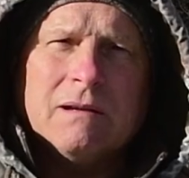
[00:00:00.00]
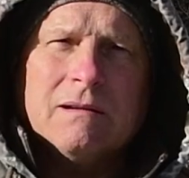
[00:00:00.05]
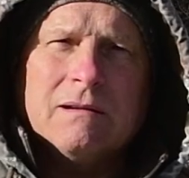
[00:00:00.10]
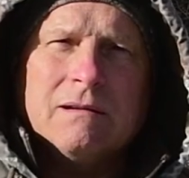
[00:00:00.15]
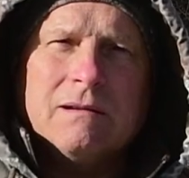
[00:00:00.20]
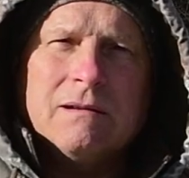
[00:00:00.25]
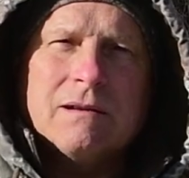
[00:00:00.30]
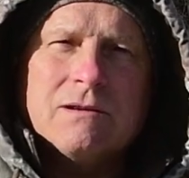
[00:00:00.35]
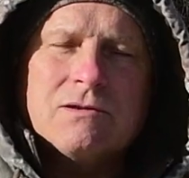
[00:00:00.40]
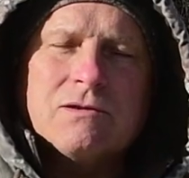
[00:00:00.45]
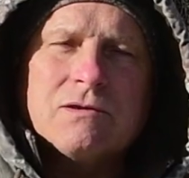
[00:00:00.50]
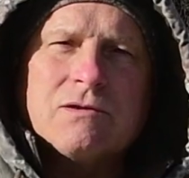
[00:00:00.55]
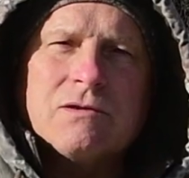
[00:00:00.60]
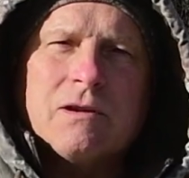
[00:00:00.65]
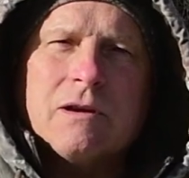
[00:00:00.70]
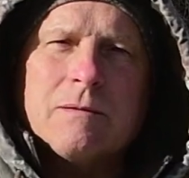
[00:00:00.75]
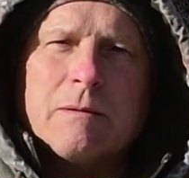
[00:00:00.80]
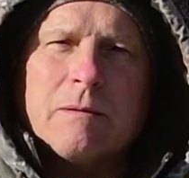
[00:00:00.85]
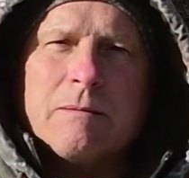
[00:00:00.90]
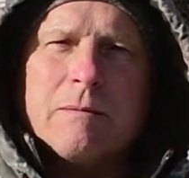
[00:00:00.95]
You know, you get your
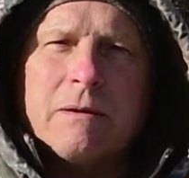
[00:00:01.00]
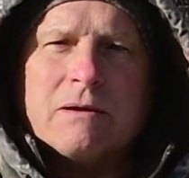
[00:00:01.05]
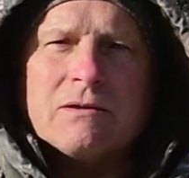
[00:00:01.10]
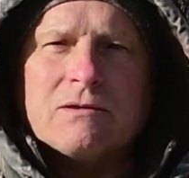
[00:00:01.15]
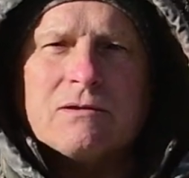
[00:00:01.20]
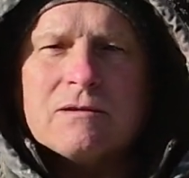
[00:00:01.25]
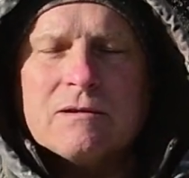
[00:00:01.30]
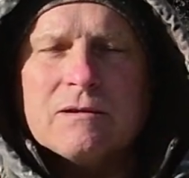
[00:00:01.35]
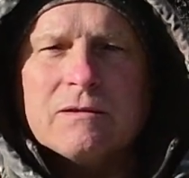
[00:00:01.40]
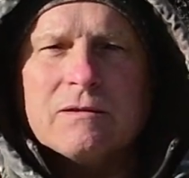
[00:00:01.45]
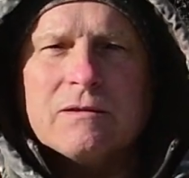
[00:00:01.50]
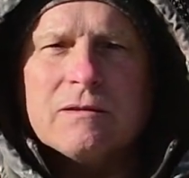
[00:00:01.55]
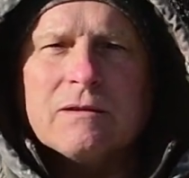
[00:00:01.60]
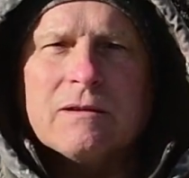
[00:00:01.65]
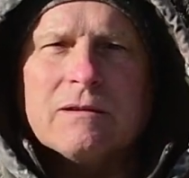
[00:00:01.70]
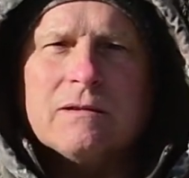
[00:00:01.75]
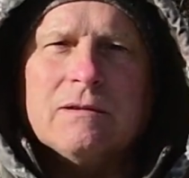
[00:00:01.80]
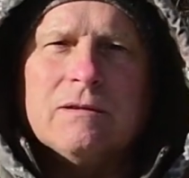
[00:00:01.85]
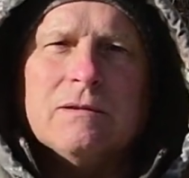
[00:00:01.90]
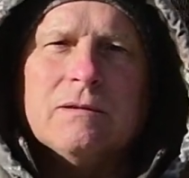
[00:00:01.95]
sharper pictures, you
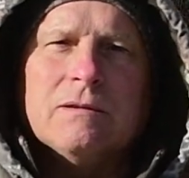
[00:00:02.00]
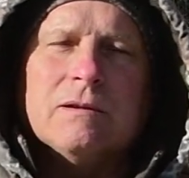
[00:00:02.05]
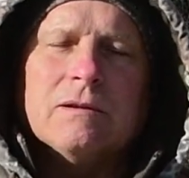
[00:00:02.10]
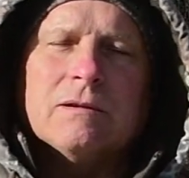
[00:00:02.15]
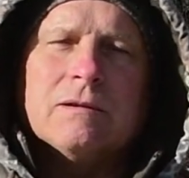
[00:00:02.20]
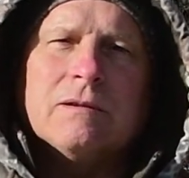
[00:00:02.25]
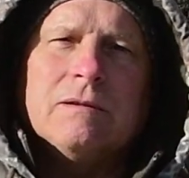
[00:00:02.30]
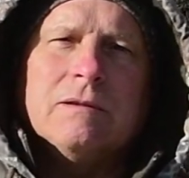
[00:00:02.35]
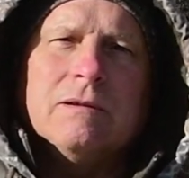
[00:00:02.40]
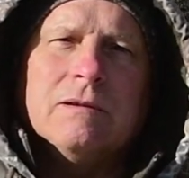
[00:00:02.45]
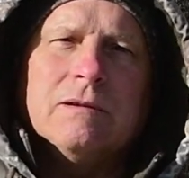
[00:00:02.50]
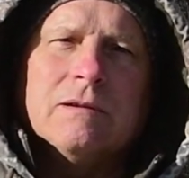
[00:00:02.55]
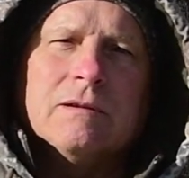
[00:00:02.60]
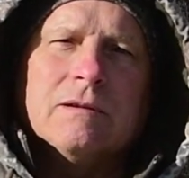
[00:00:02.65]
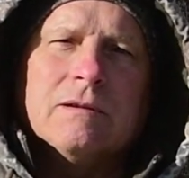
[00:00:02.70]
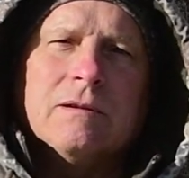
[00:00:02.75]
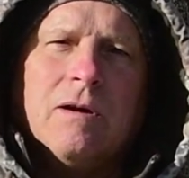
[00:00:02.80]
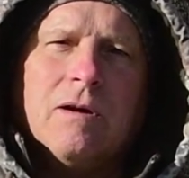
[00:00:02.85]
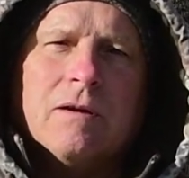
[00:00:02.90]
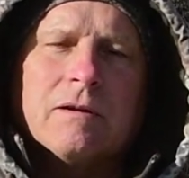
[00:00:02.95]
can do
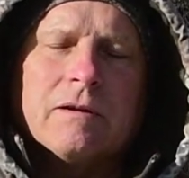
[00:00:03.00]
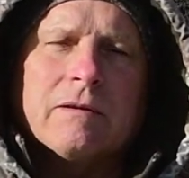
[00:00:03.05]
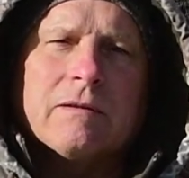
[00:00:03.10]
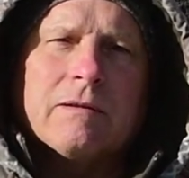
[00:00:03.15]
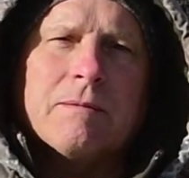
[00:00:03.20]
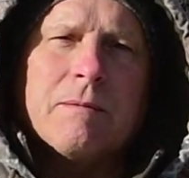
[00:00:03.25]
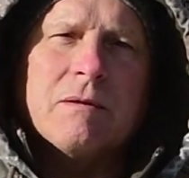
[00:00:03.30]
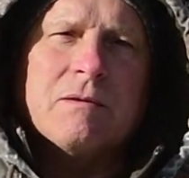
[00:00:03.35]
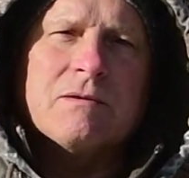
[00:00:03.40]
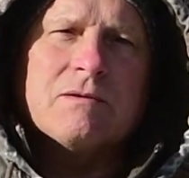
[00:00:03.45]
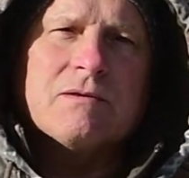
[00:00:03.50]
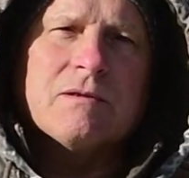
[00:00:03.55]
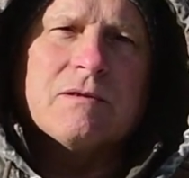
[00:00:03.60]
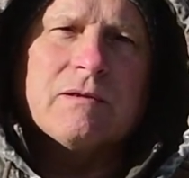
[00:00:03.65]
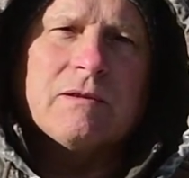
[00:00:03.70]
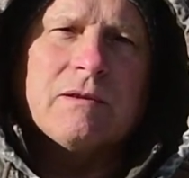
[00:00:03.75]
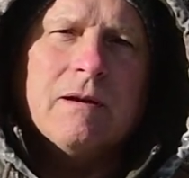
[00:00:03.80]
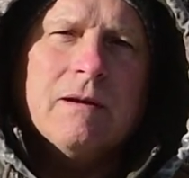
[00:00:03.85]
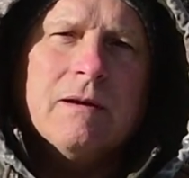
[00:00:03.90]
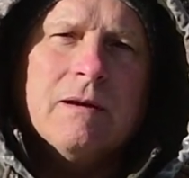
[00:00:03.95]
your long exposures.